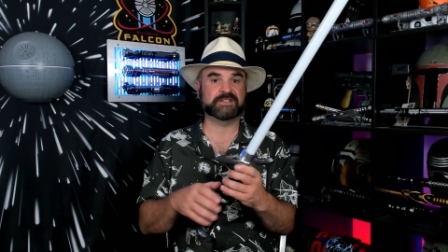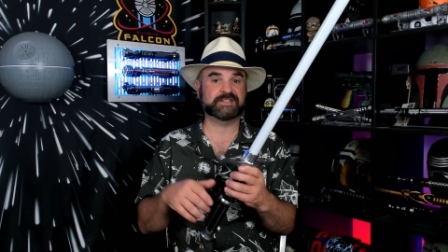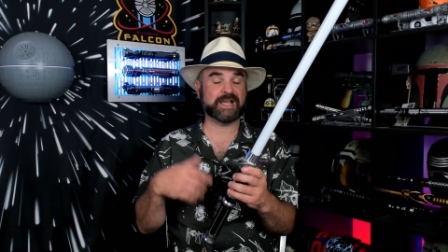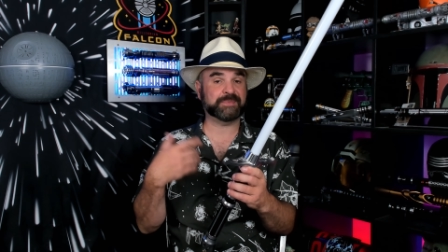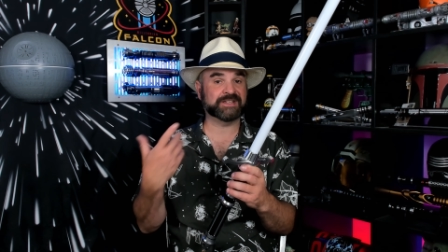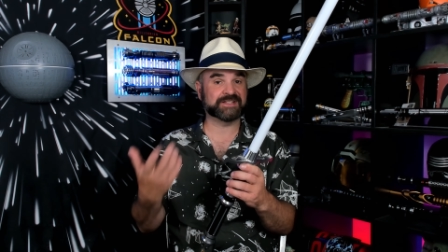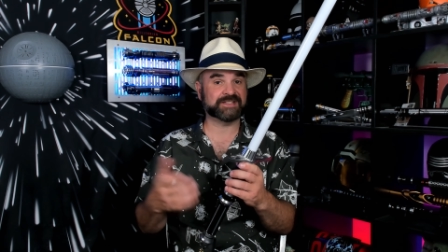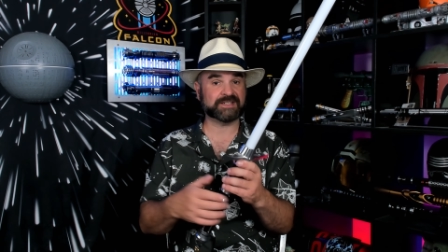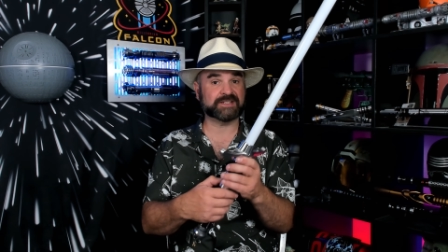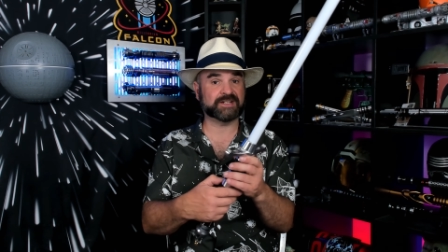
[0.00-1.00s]
Tapping it
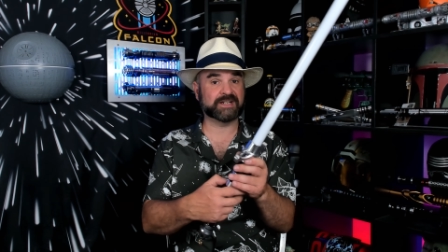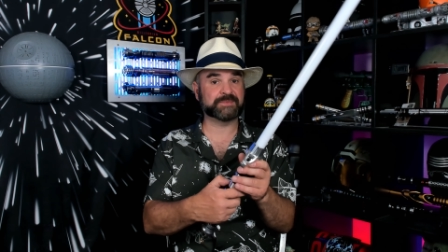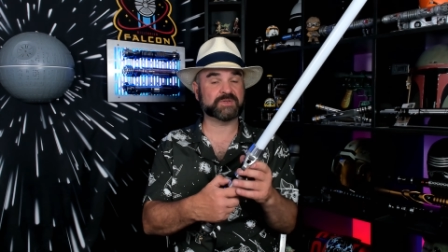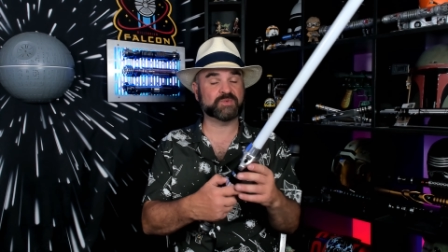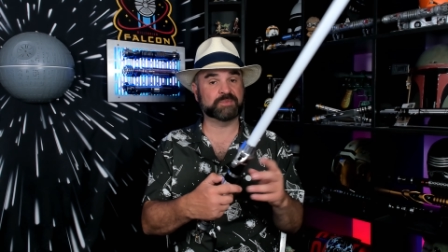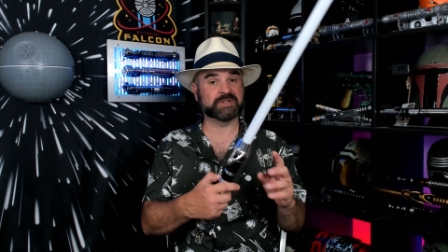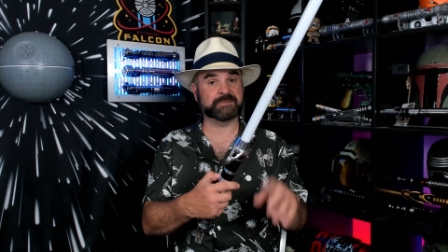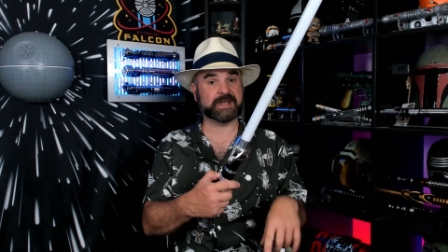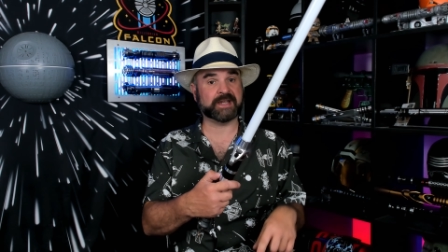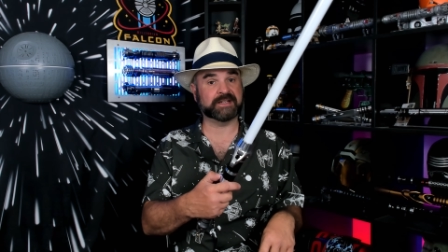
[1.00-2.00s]
6 times will put
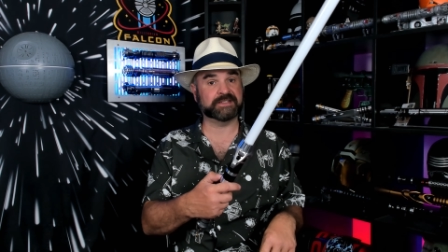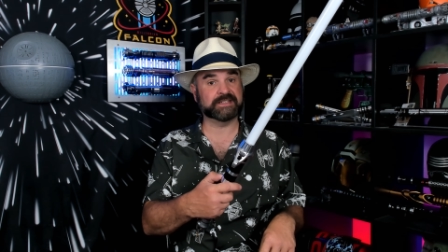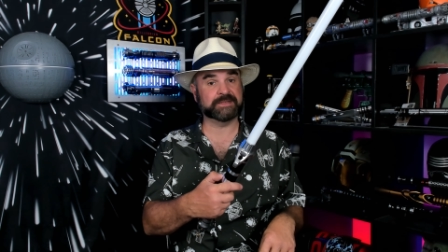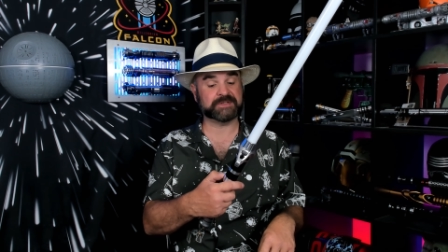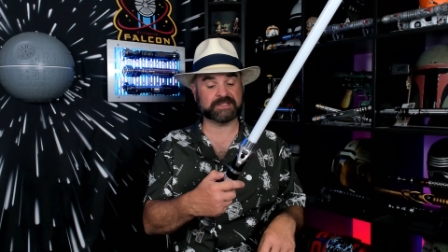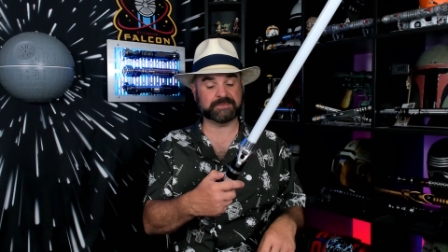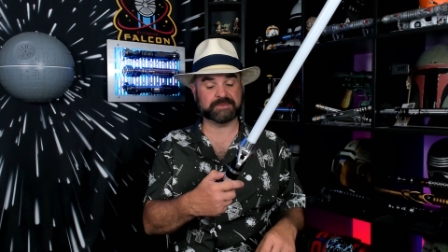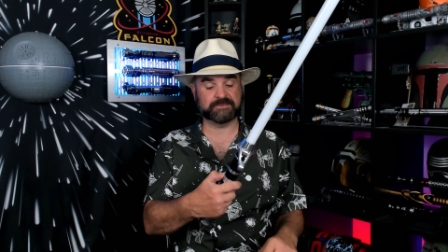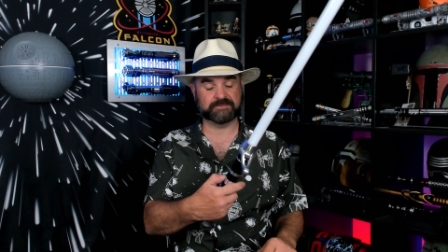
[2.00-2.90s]
it back into deep sleep.